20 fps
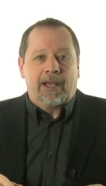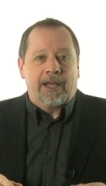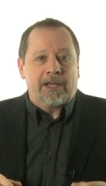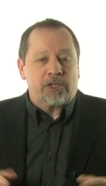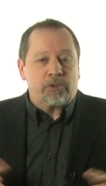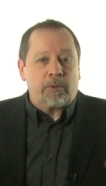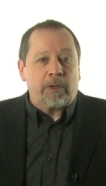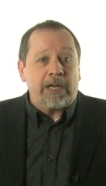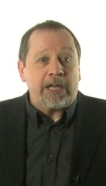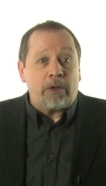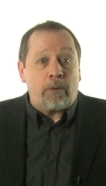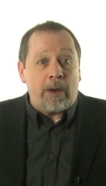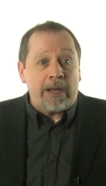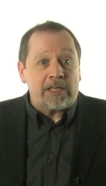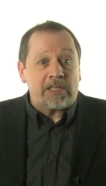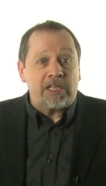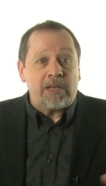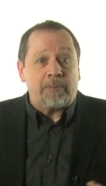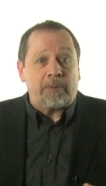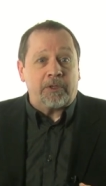It's really
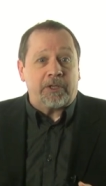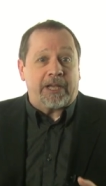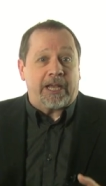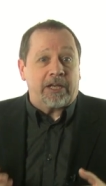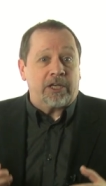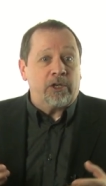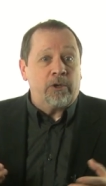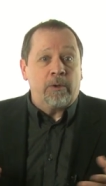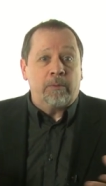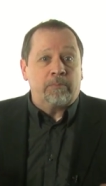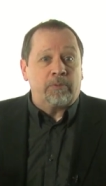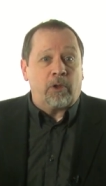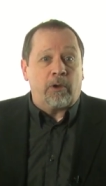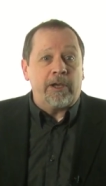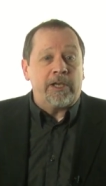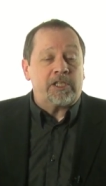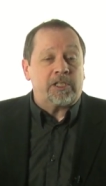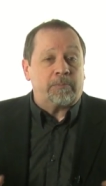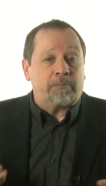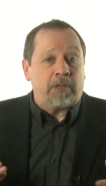quite simple to get new
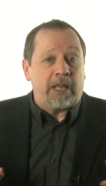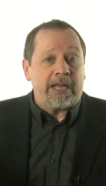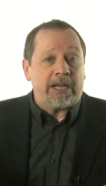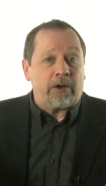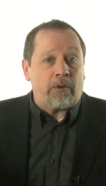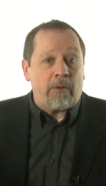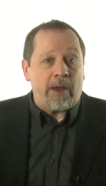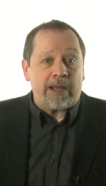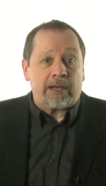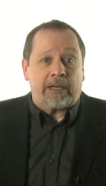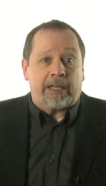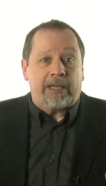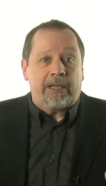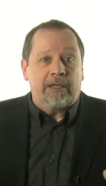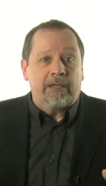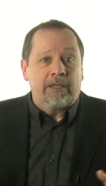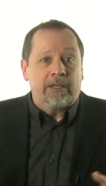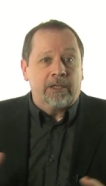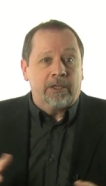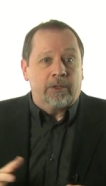employees to play correctly
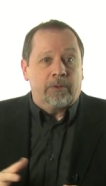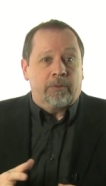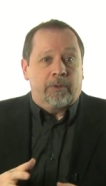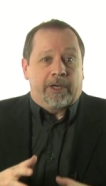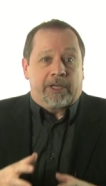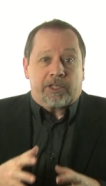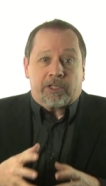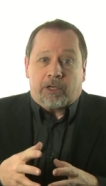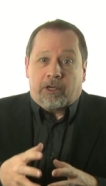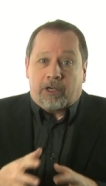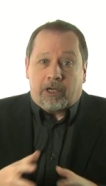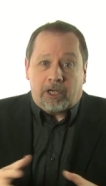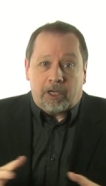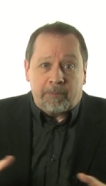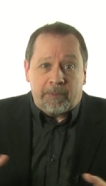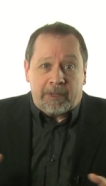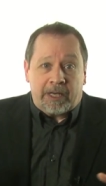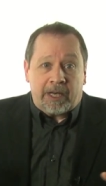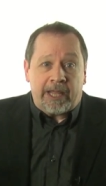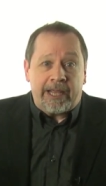when it's all
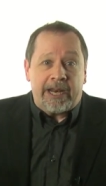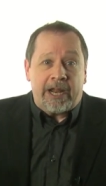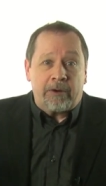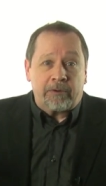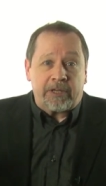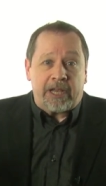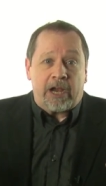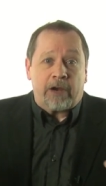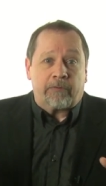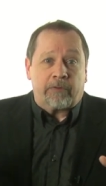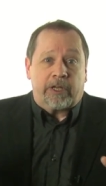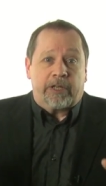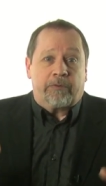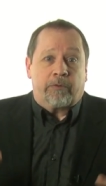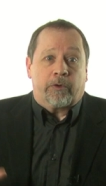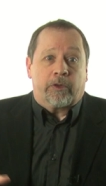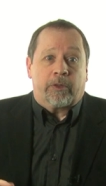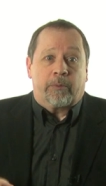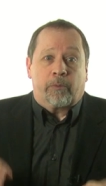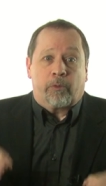been laid out carefully
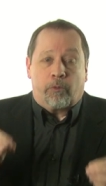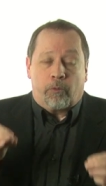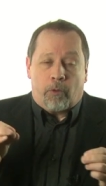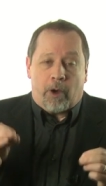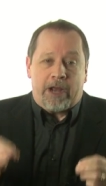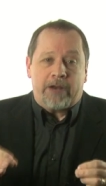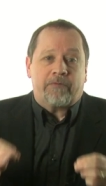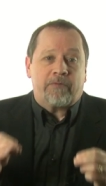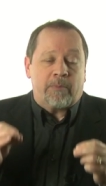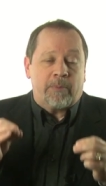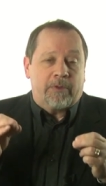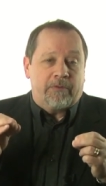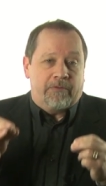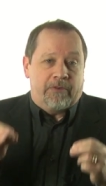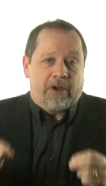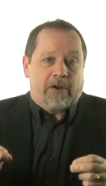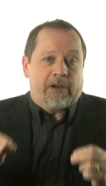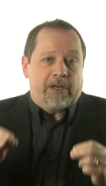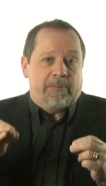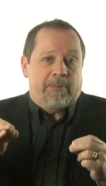for them right from the
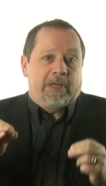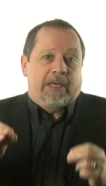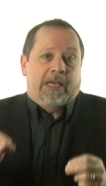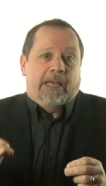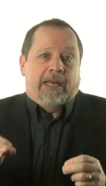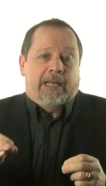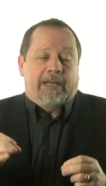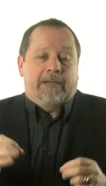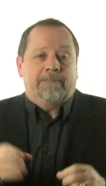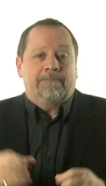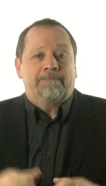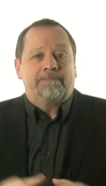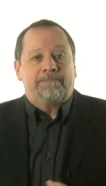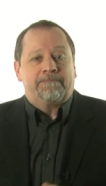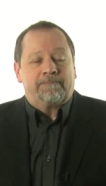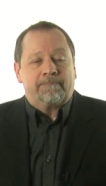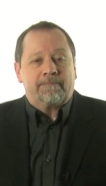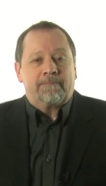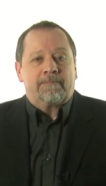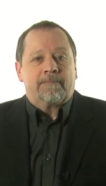very beginning.
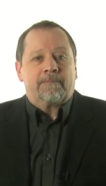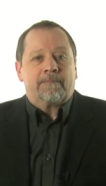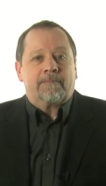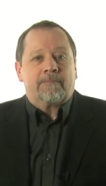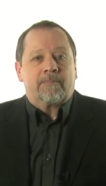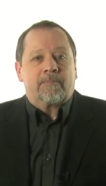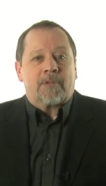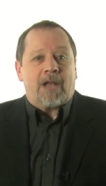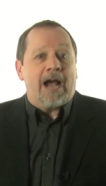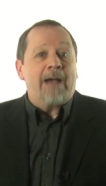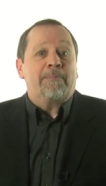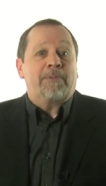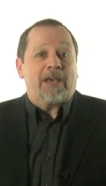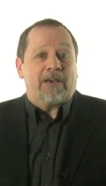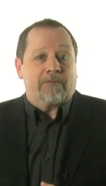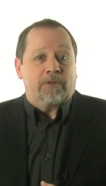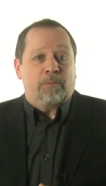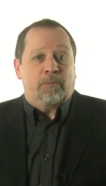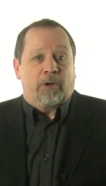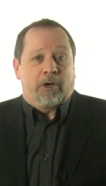I'm
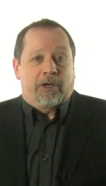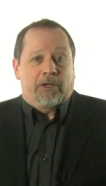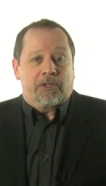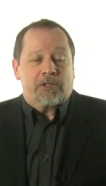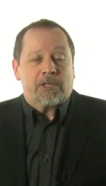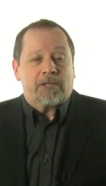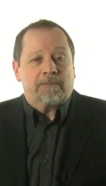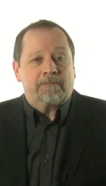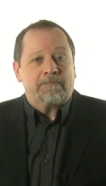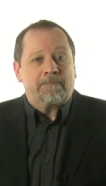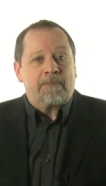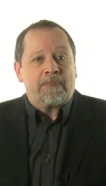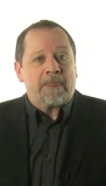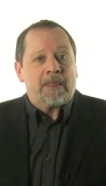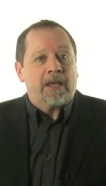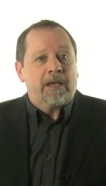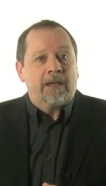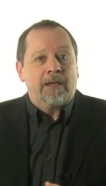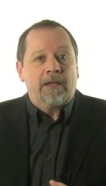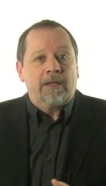Kevin Burns.
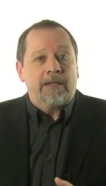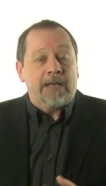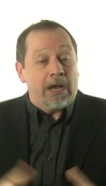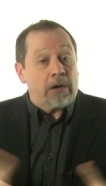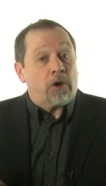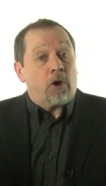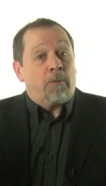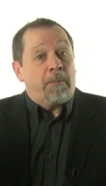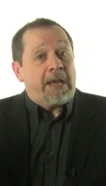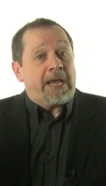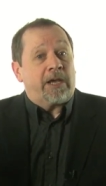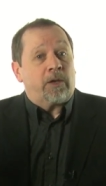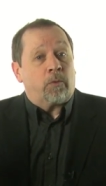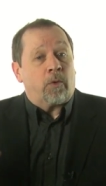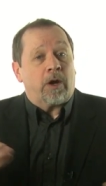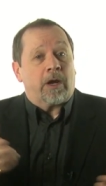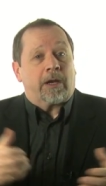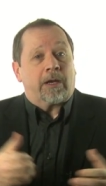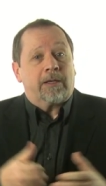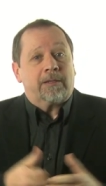Now go make it
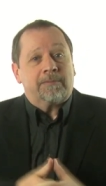work.